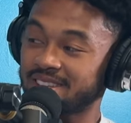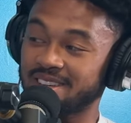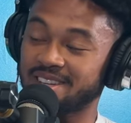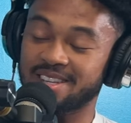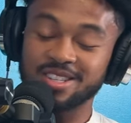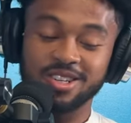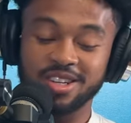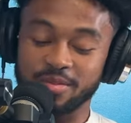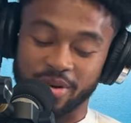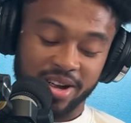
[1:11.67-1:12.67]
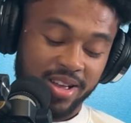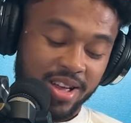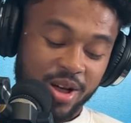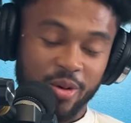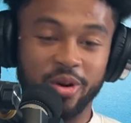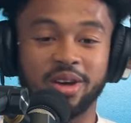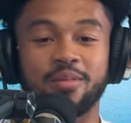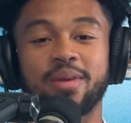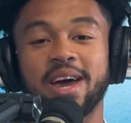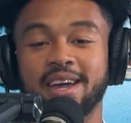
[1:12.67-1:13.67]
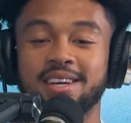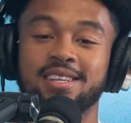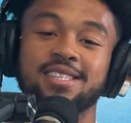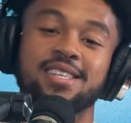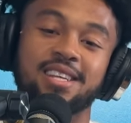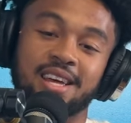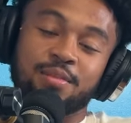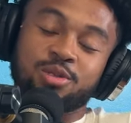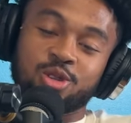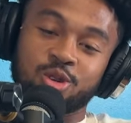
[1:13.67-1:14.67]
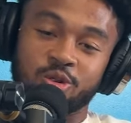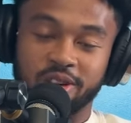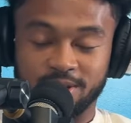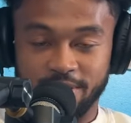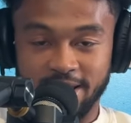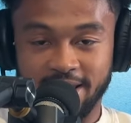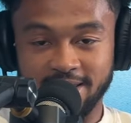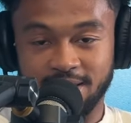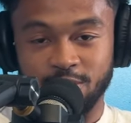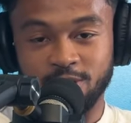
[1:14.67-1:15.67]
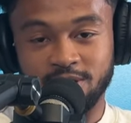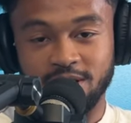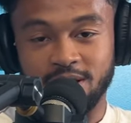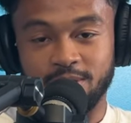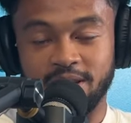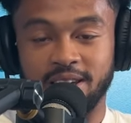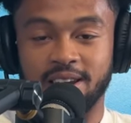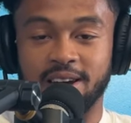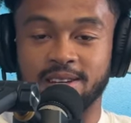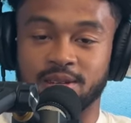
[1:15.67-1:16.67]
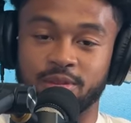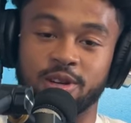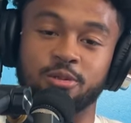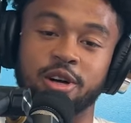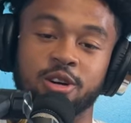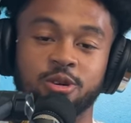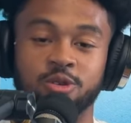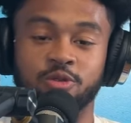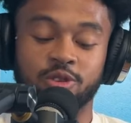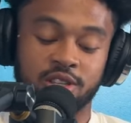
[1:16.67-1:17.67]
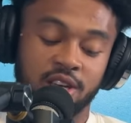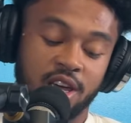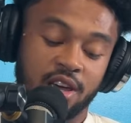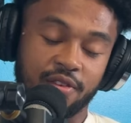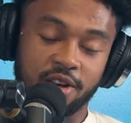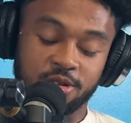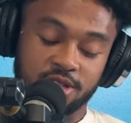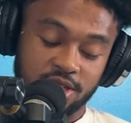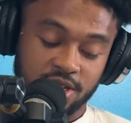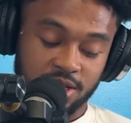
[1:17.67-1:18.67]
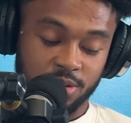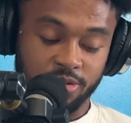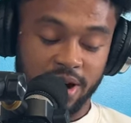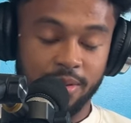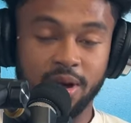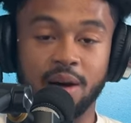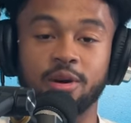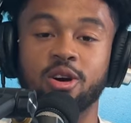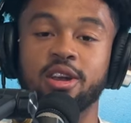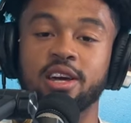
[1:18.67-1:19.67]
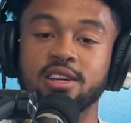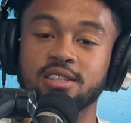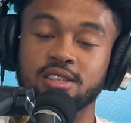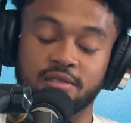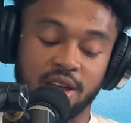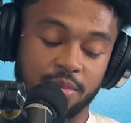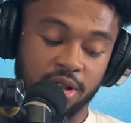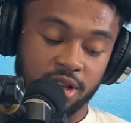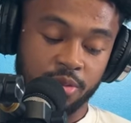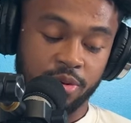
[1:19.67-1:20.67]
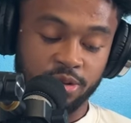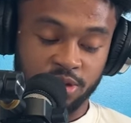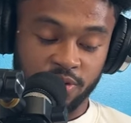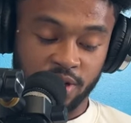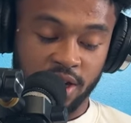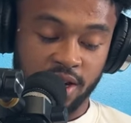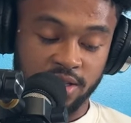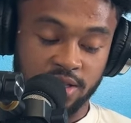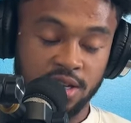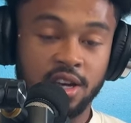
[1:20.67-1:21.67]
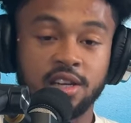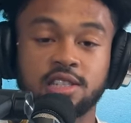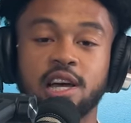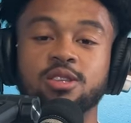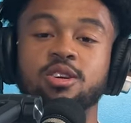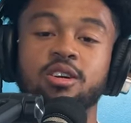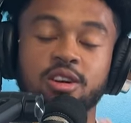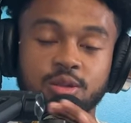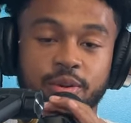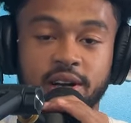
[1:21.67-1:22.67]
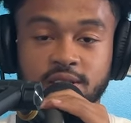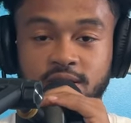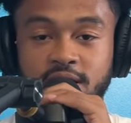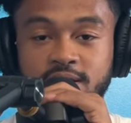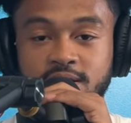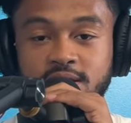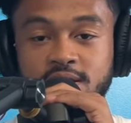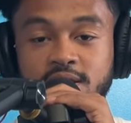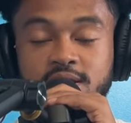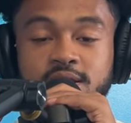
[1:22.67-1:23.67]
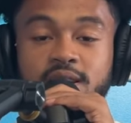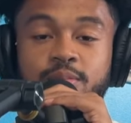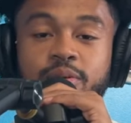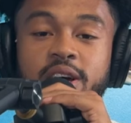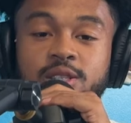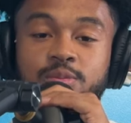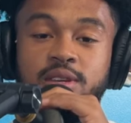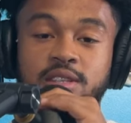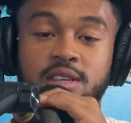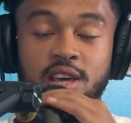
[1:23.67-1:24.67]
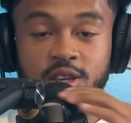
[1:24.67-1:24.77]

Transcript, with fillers: Yeah, it's all good, bro. Welcome back to another episode of No Regs Podcast. I'm your host, DWAK Darris. I'm here with my co host, Fritz. If y'all new to the channel, subscribe, comment, all that good stuff down below, post notifications. Shout out to all our sponsors. Shout out to SeatGeek. Shout out to Prize Picks.